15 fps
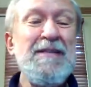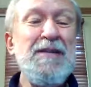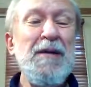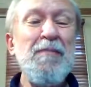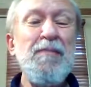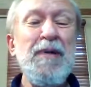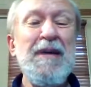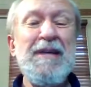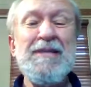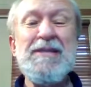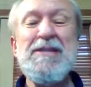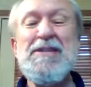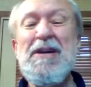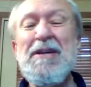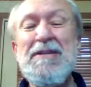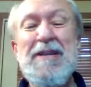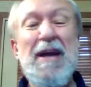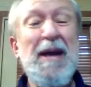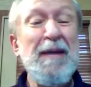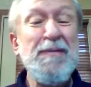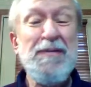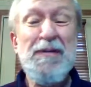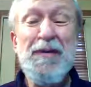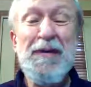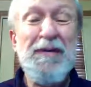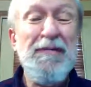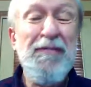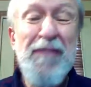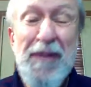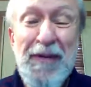Some places are absolutely
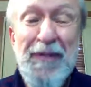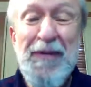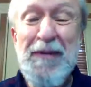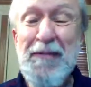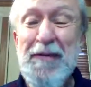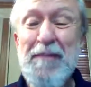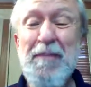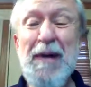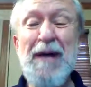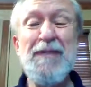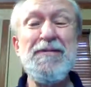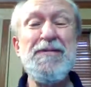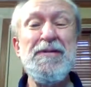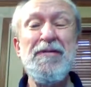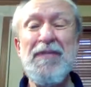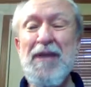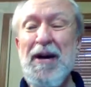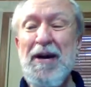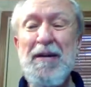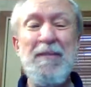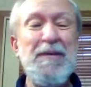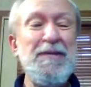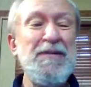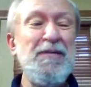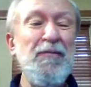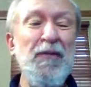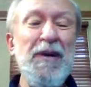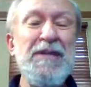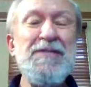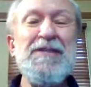filthy with mounds of garbage
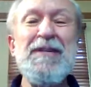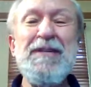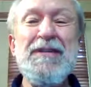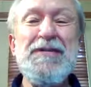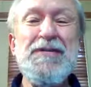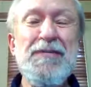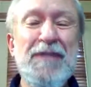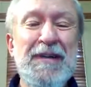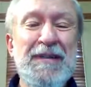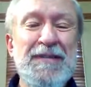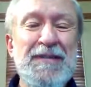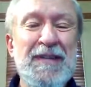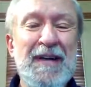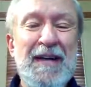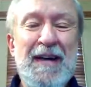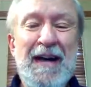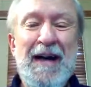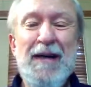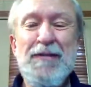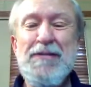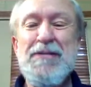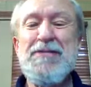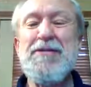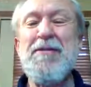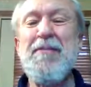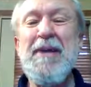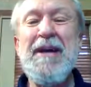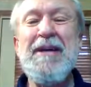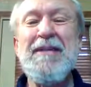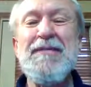and waste in the streets. Houses are
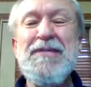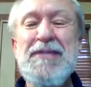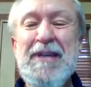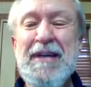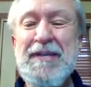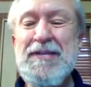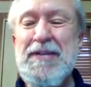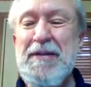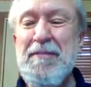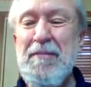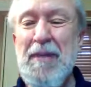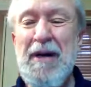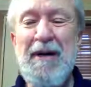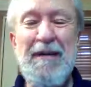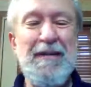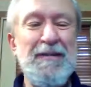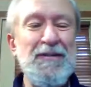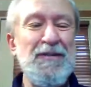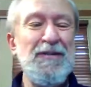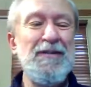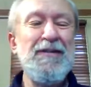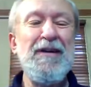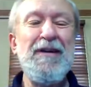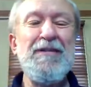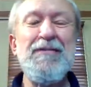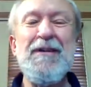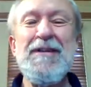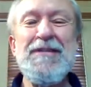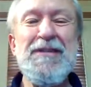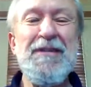made of sticks and mud, and children are
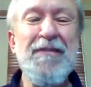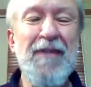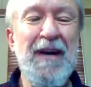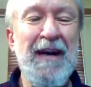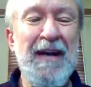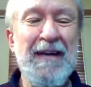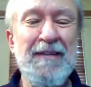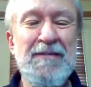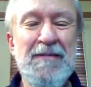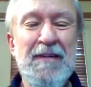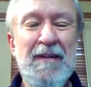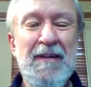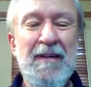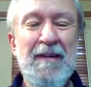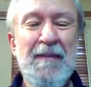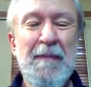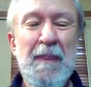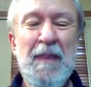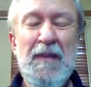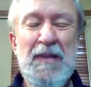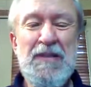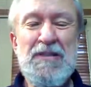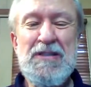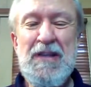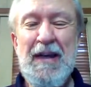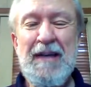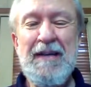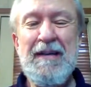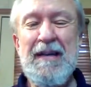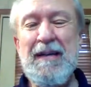dressed in rags. The
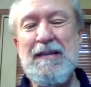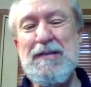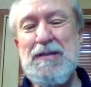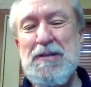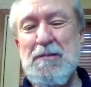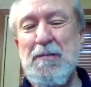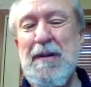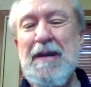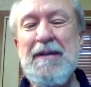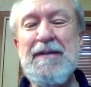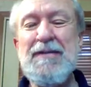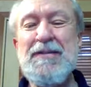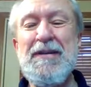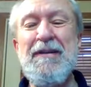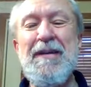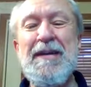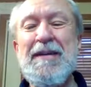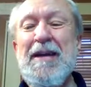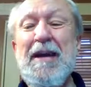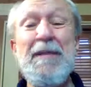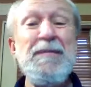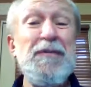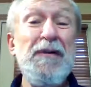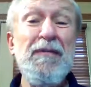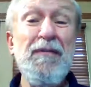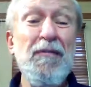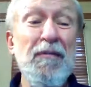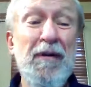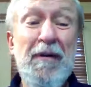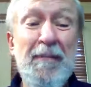sight and smells are at times
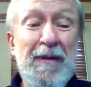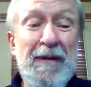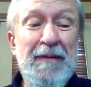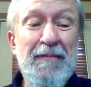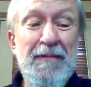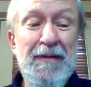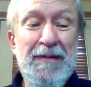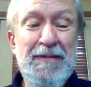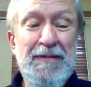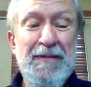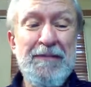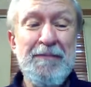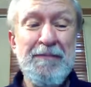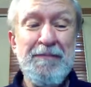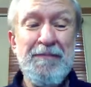overwhelming at first.